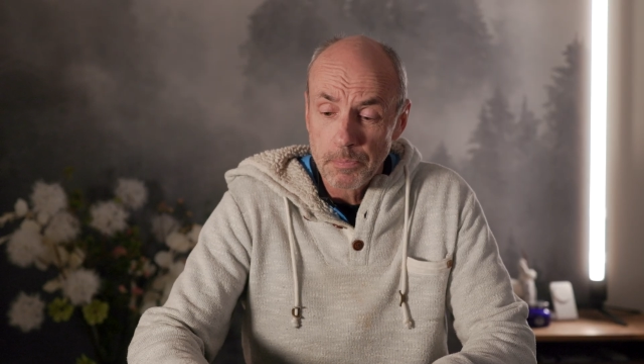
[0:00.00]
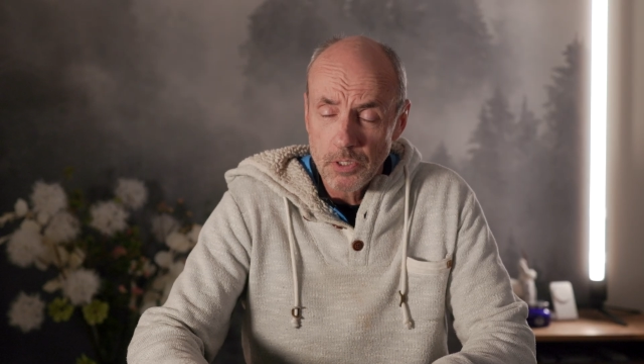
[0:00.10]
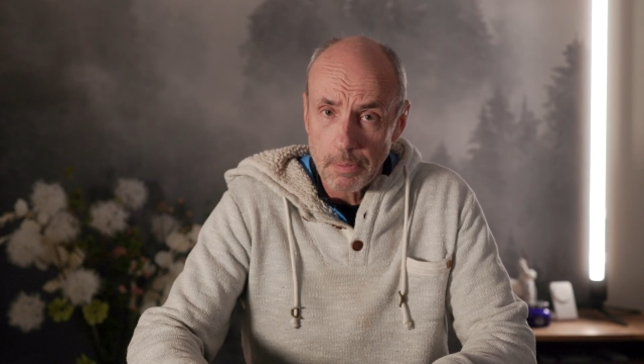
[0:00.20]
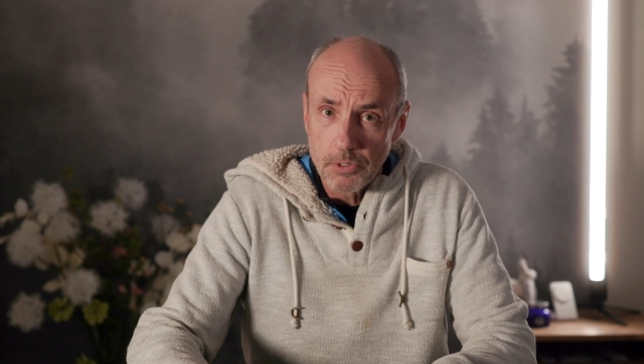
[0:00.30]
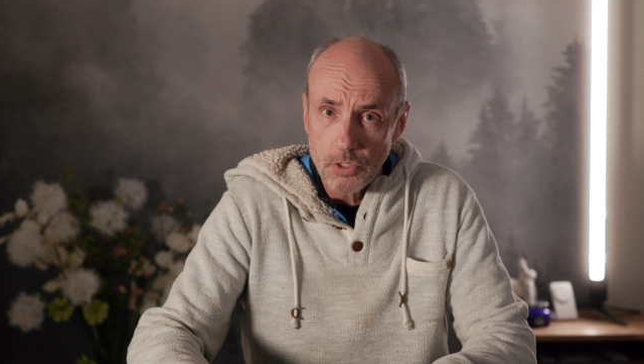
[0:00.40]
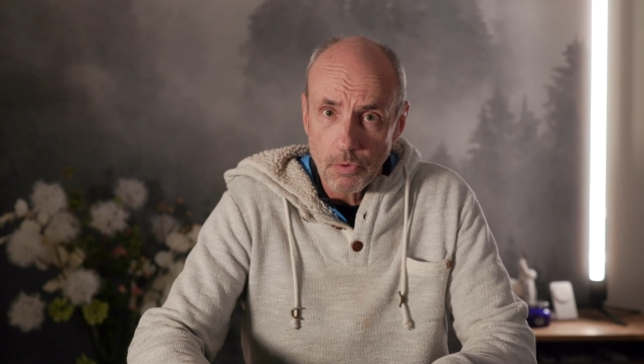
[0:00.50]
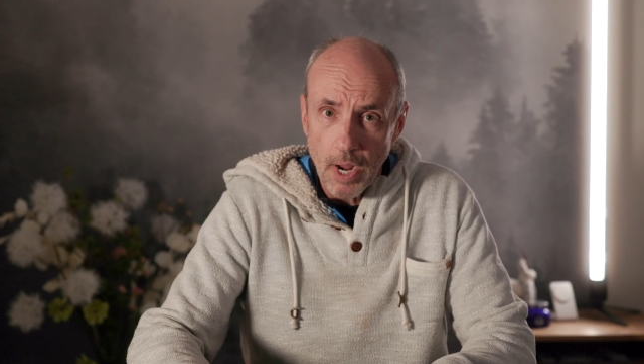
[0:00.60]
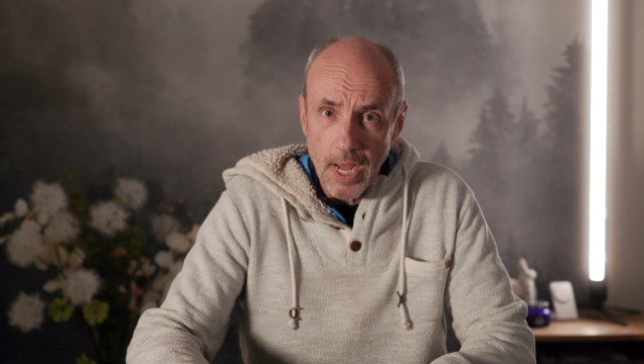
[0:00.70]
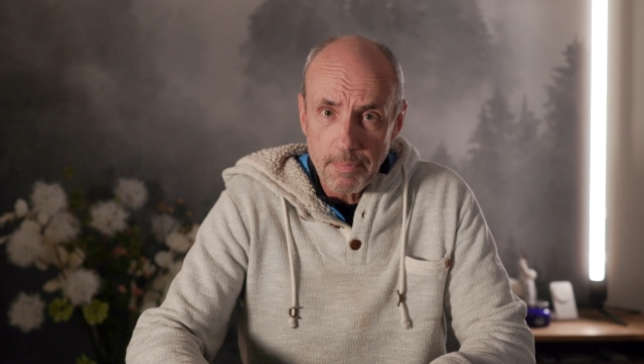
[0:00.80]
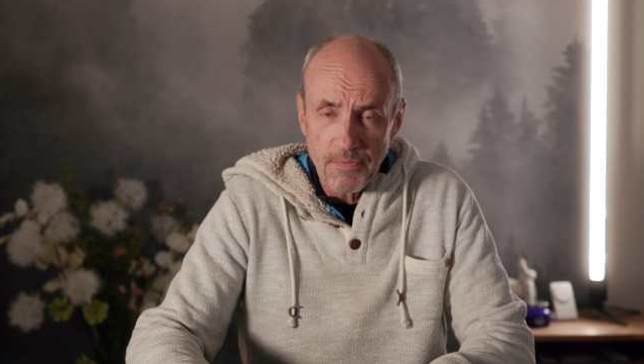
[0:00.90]

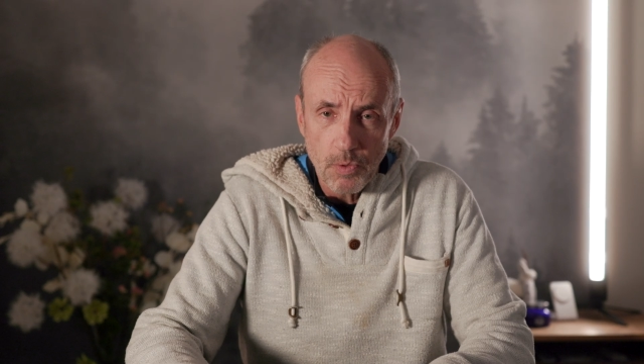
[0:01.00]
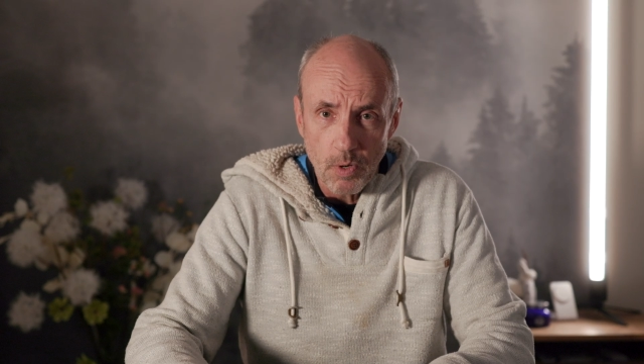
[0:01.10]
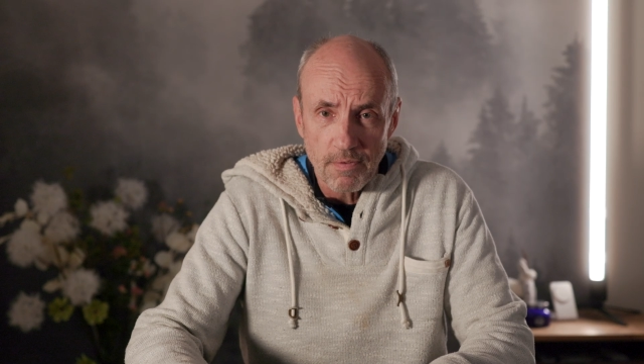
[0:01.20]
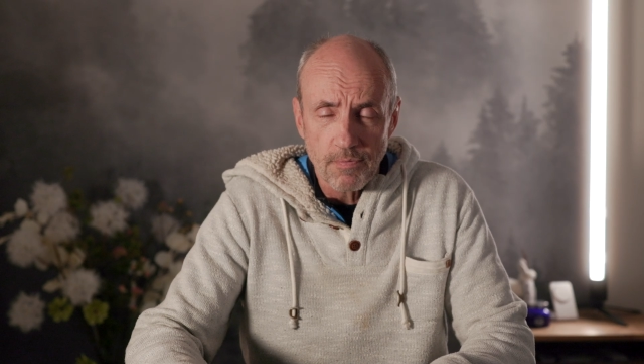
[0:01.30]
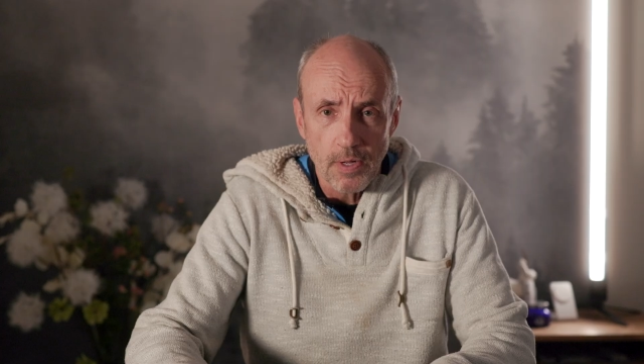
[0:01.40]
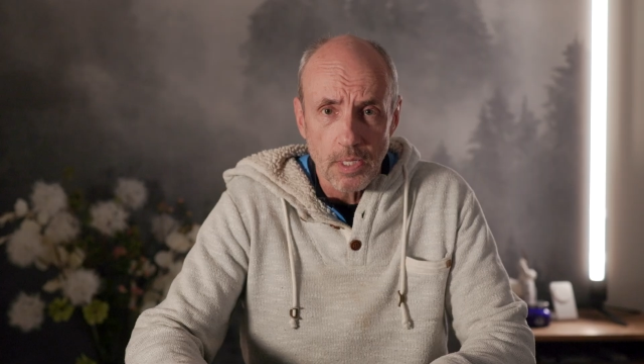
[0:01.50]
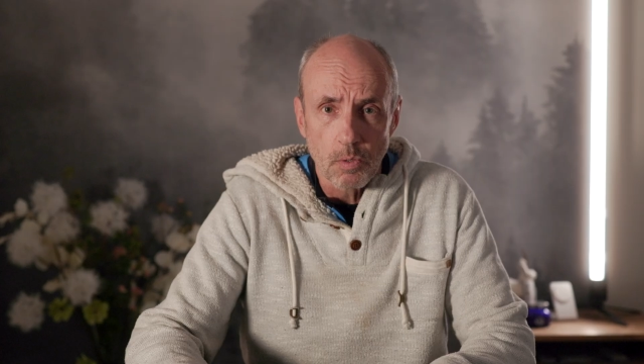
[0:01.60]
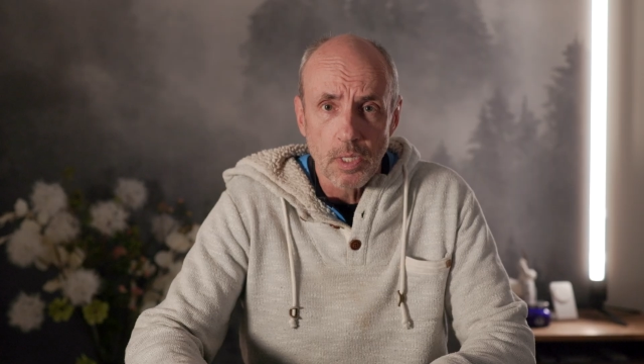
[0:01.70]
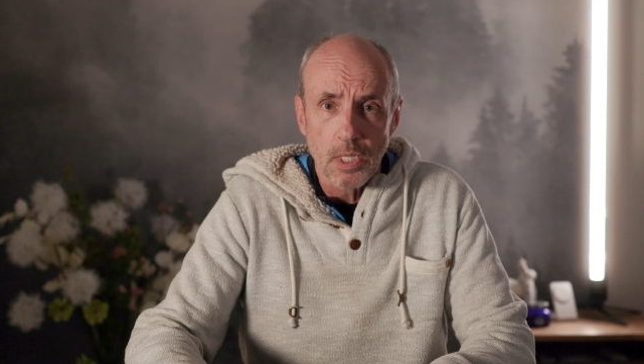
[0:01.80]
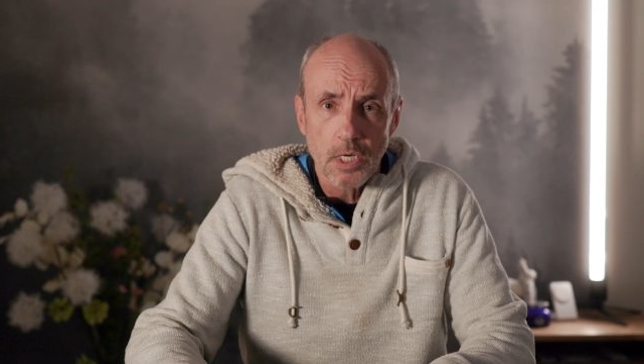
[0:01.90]
subscribe if you want to
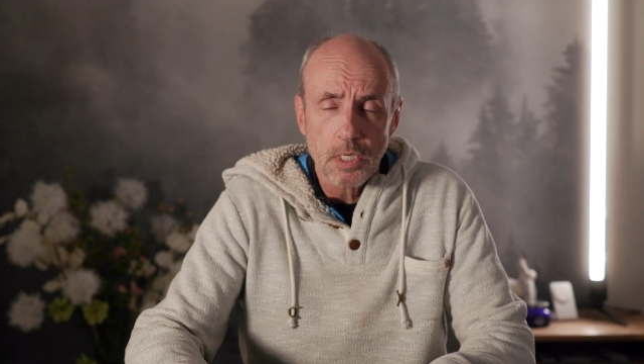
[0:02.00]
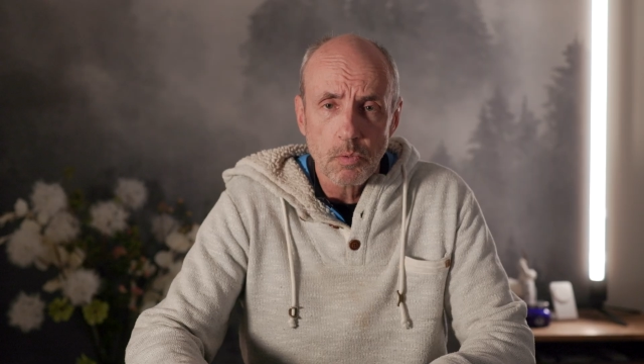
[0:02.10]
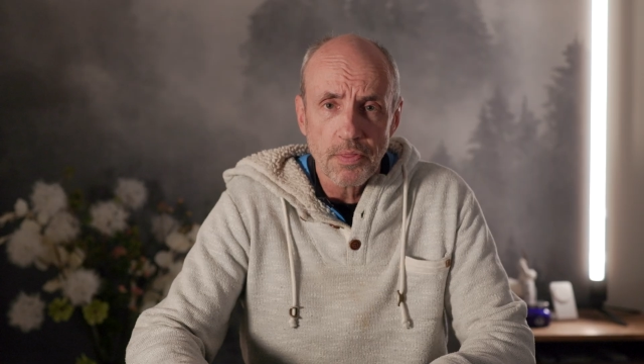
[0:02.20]
follow along